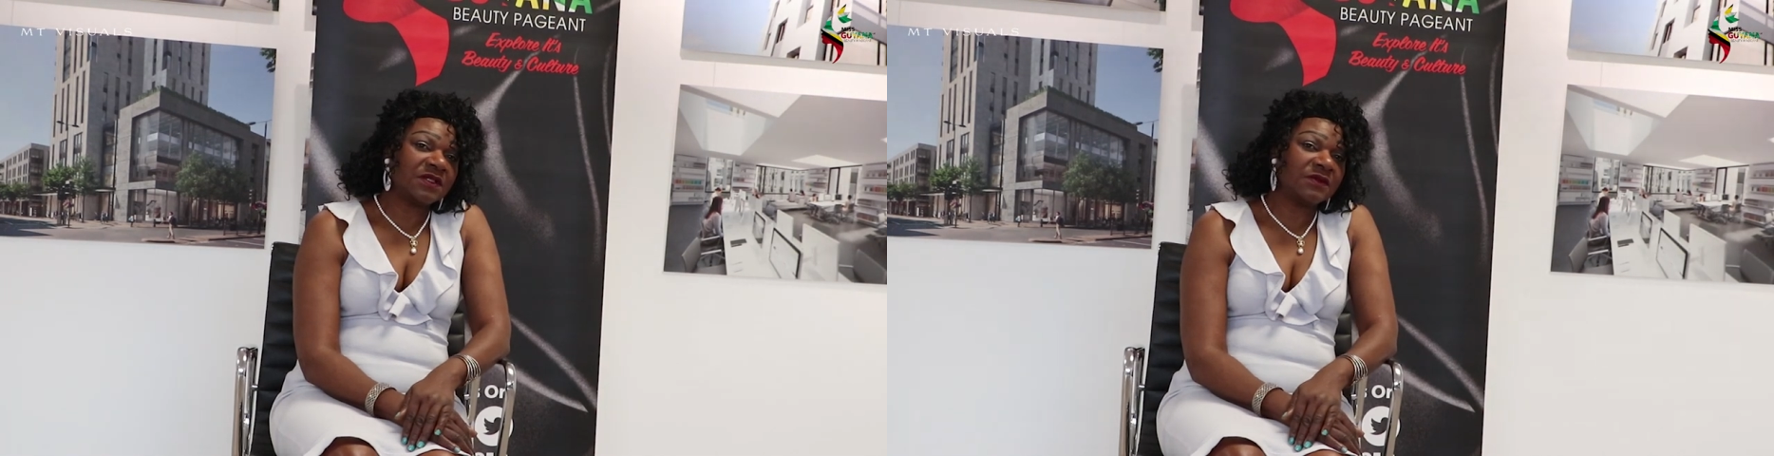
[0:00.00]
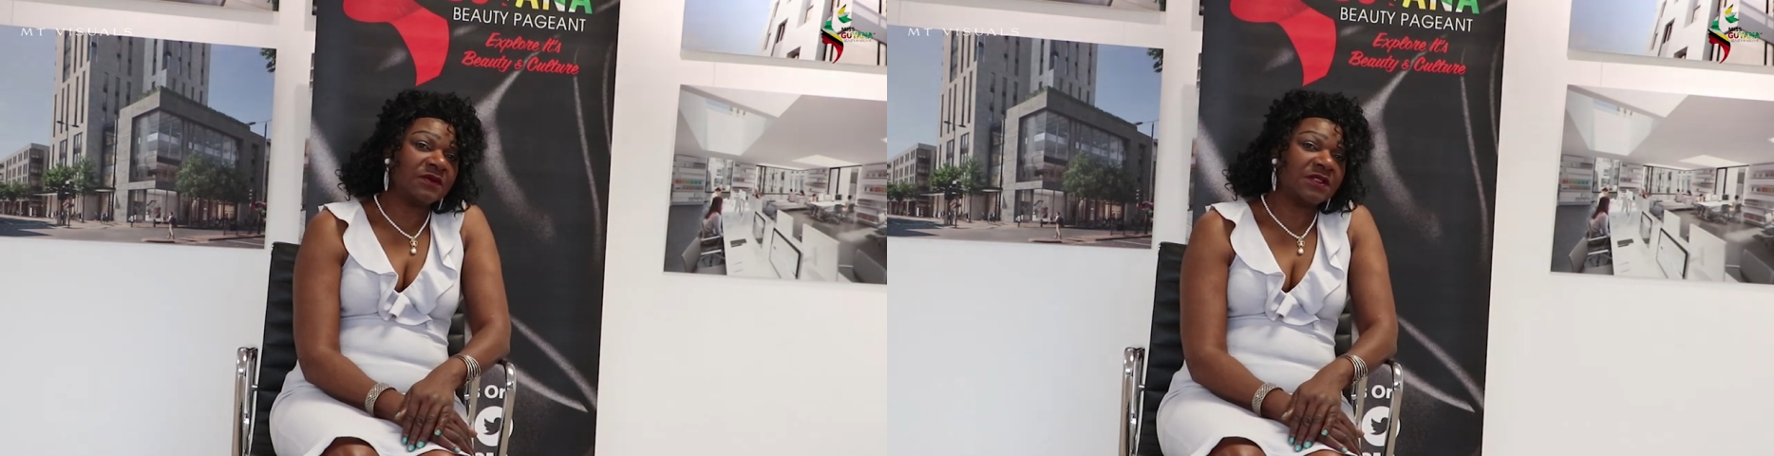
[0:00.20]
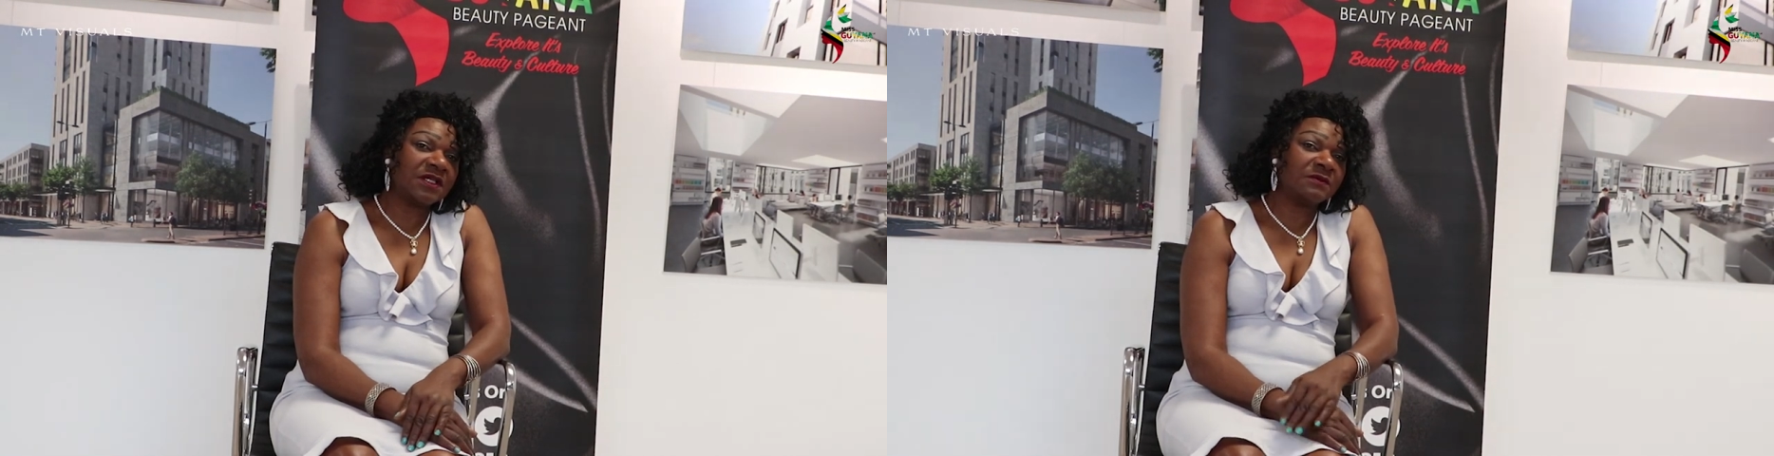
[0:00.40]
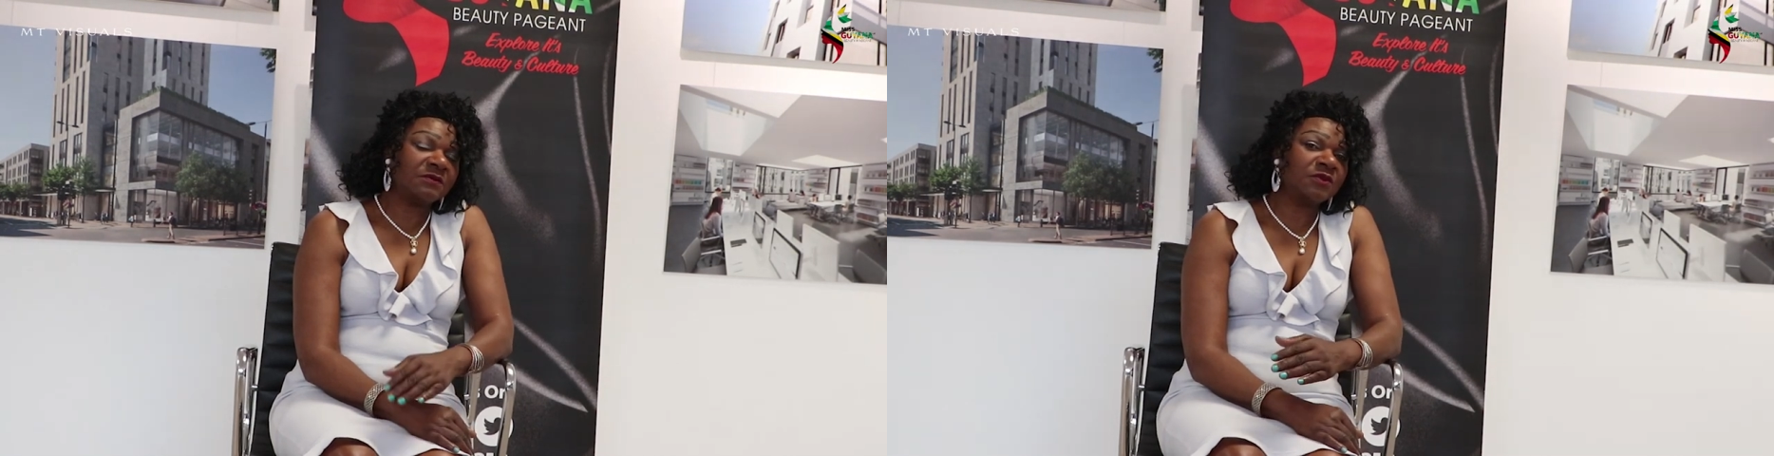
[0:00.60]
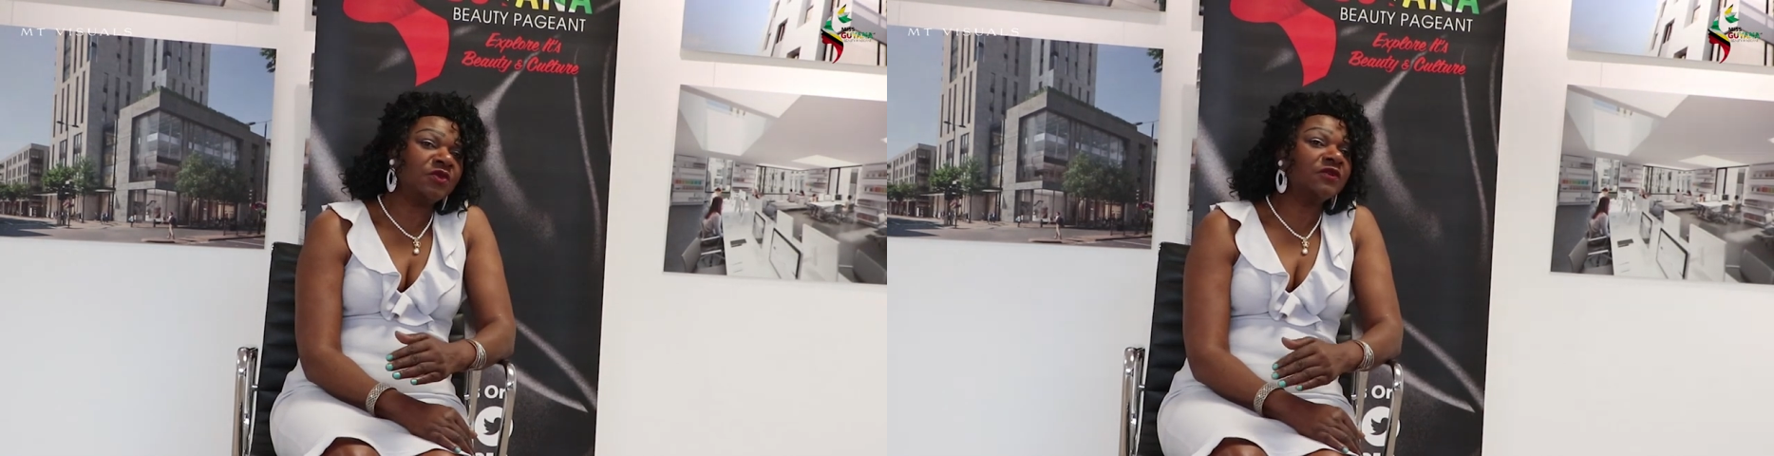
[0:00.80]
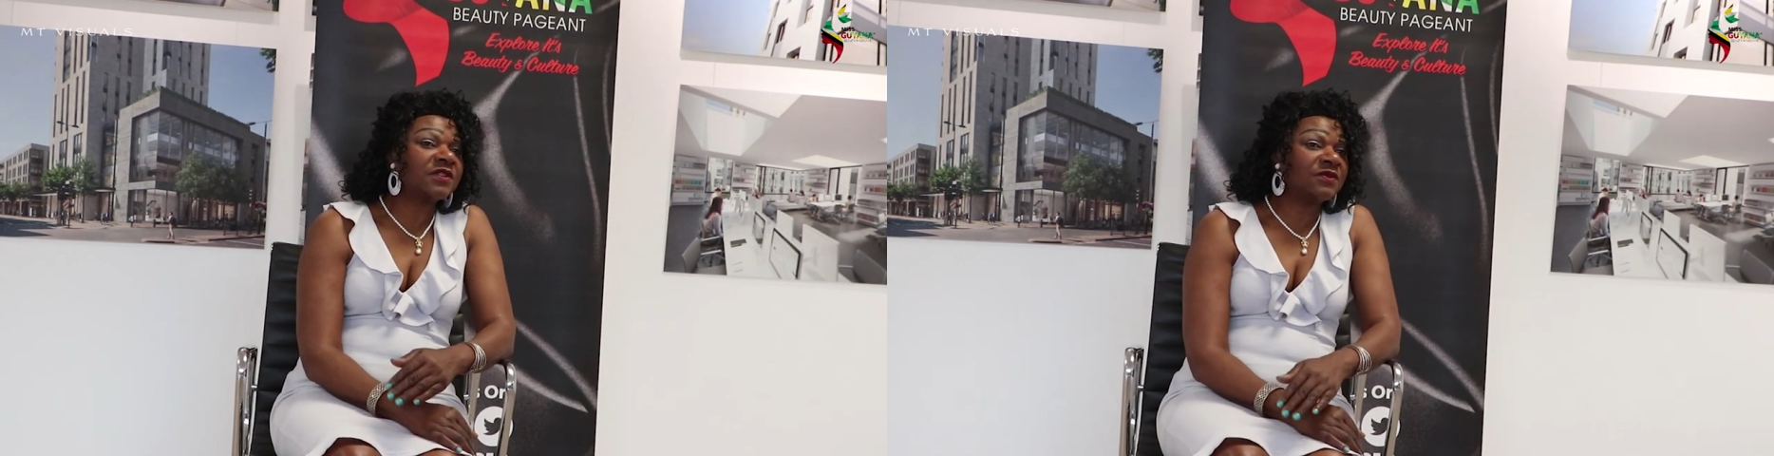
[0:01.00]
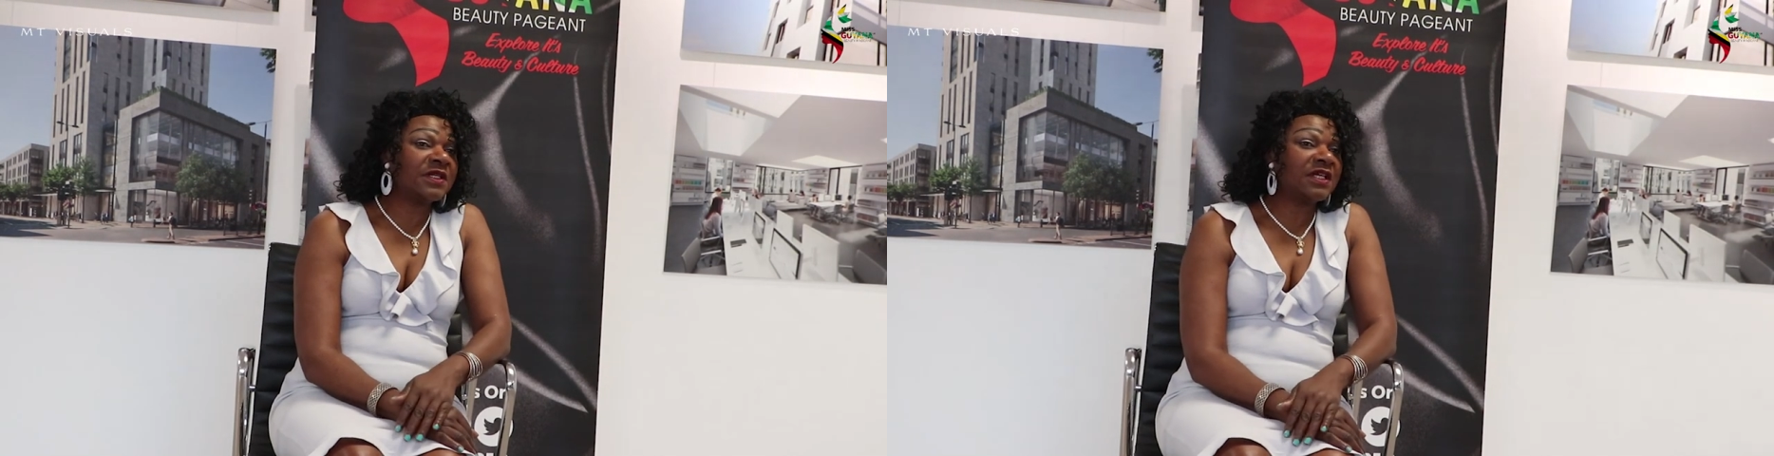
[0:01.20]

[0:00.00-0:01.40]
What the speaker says: good move as well